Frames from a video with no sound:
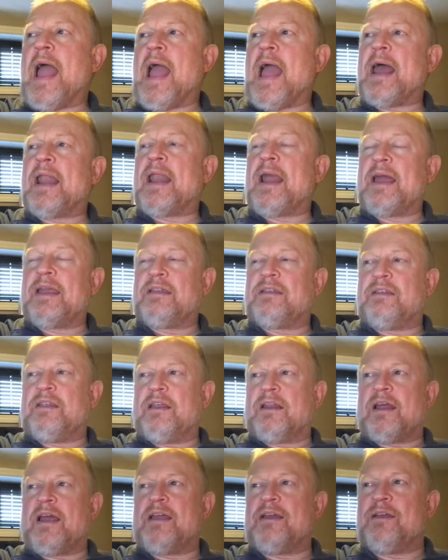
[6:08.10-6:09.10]
and I
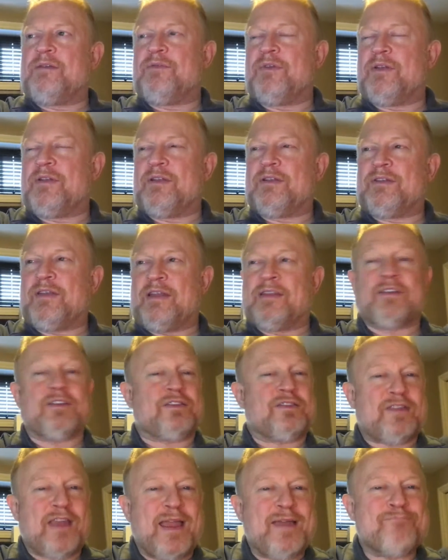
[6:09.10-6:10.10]
and I in the
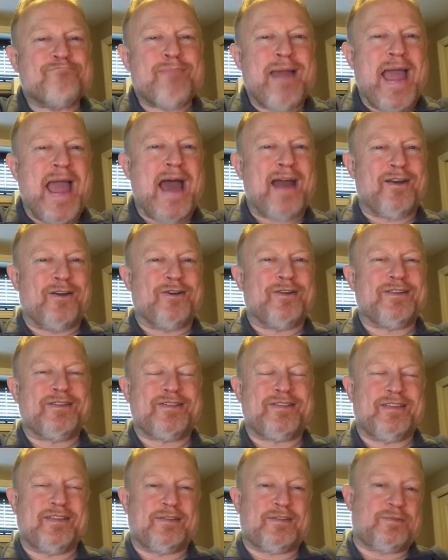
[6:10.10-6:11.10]
same manner
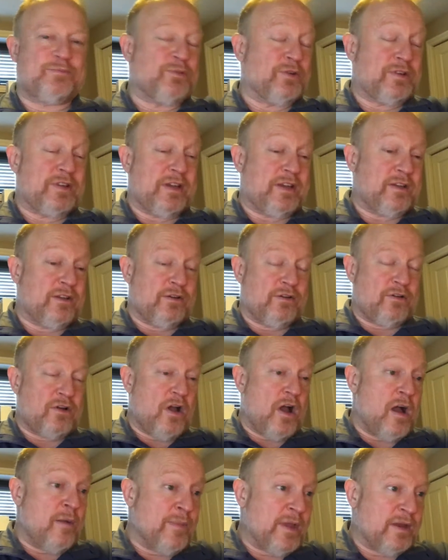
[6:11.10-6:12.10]
as this particular
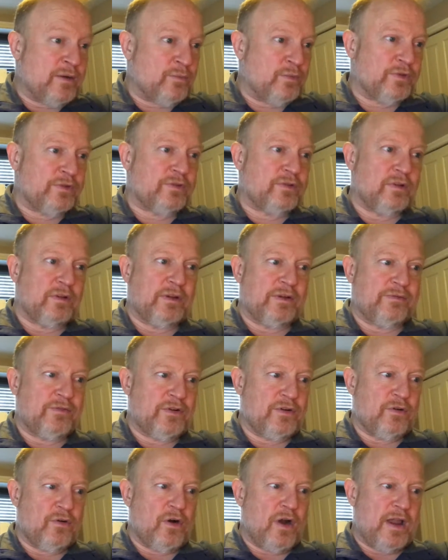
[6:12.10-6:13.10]
comment was
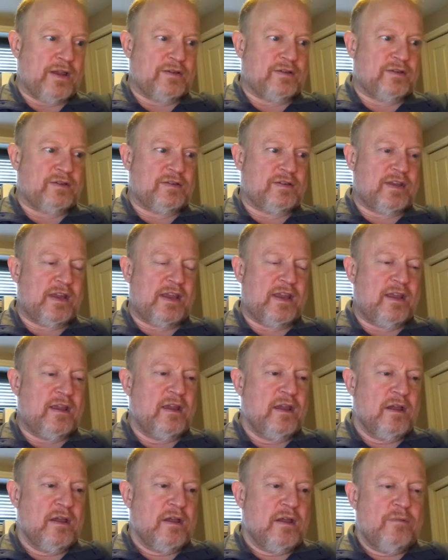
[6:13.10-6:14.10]
delivered, or I see
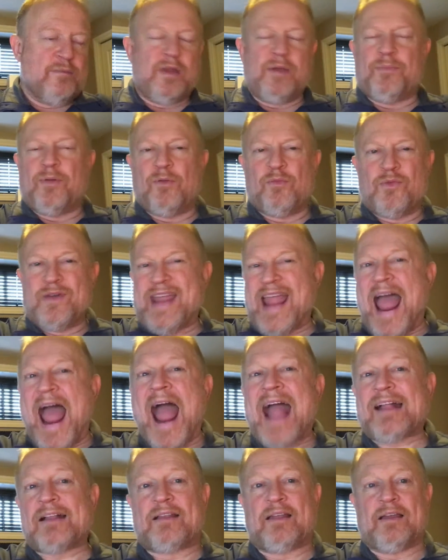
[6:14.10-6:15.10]
people
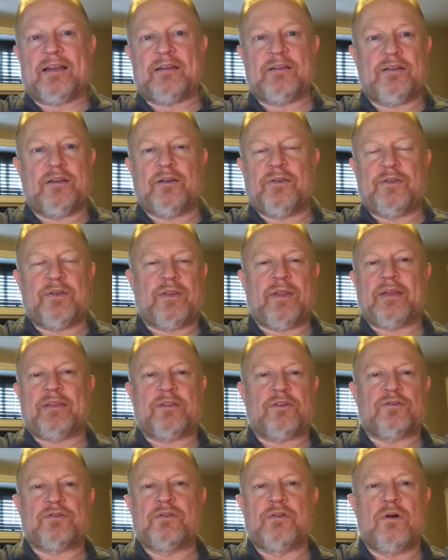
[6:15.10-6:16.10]
reacting, you know, that like
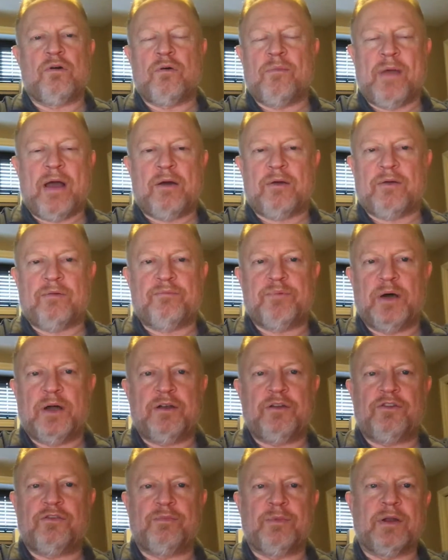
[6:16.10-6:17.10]
there's no amount of
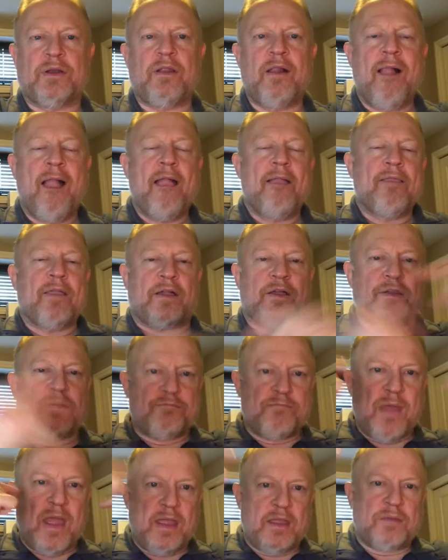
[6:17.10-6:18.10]
punishment that could
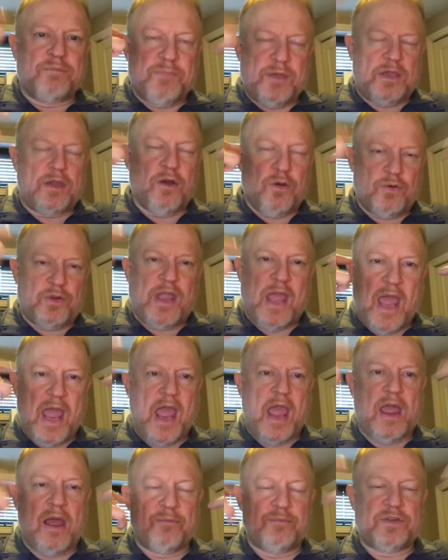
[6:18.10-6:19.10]
make me
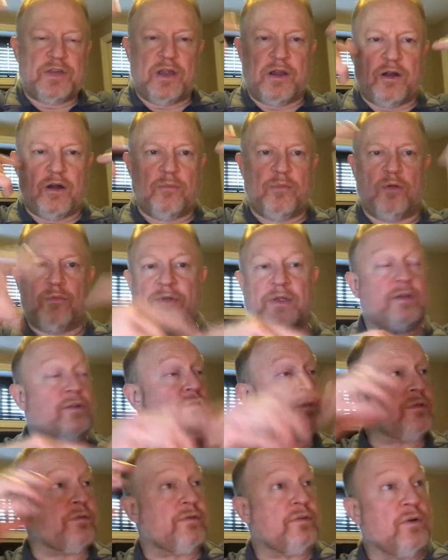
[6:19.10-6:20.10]
okay. I'm terrible
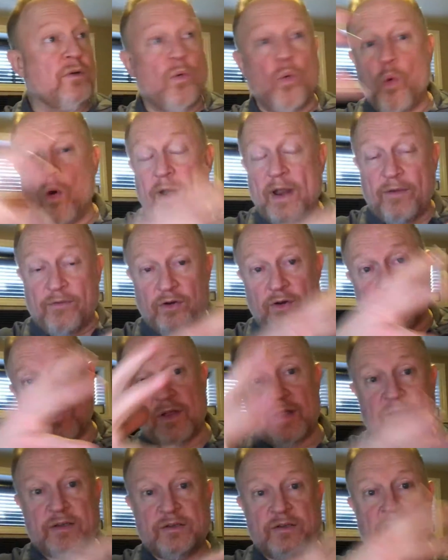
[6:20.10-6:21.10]
because of whatever
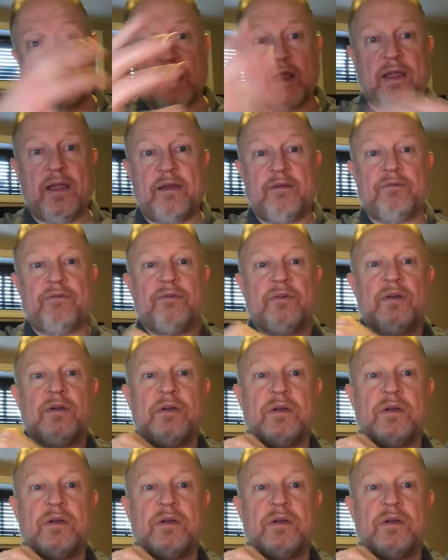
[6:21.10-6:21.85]
things that I have